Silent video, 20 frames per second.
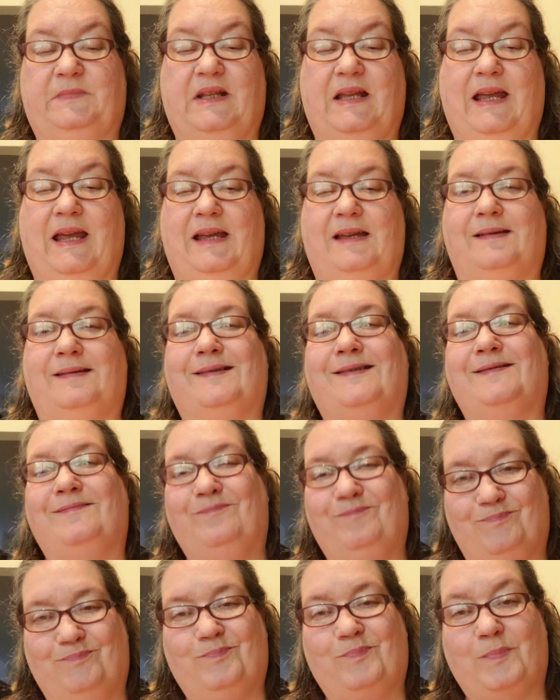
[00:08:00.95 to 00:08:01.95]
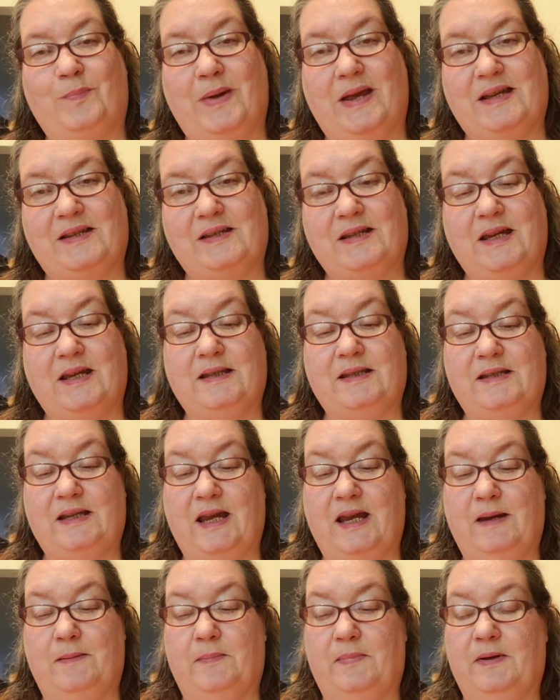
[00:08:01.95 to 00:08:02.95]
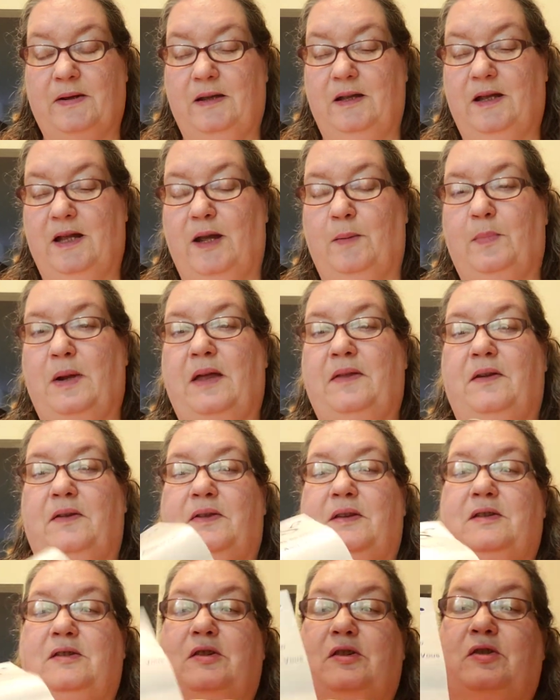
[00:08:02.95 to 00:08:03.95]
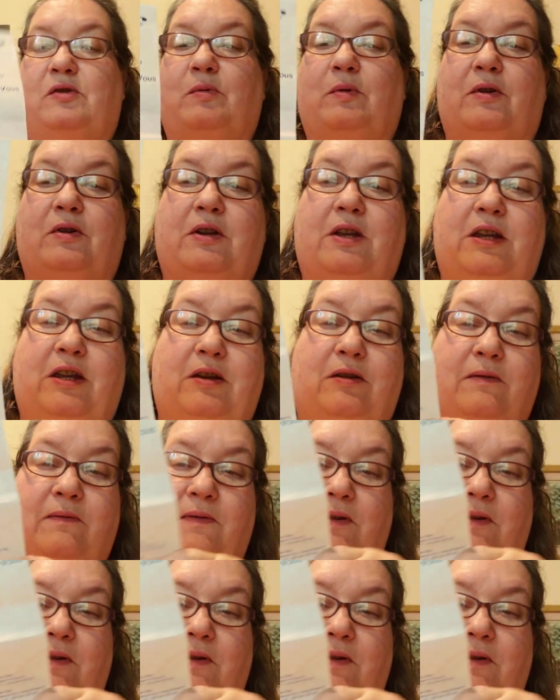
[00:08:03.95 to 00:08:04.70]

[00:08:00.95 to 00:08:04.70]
it has masking tape. But I thought this is real cute